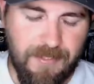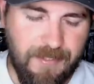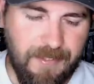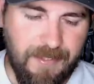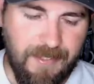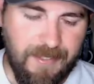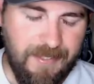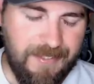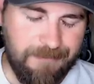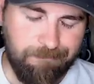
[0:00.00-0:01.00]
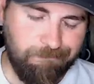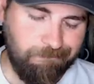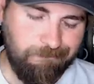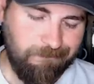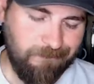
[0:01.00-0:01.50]
I
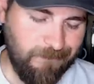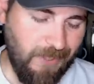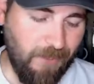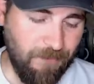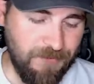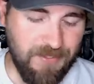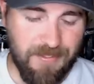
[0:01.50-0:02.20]
don't see it.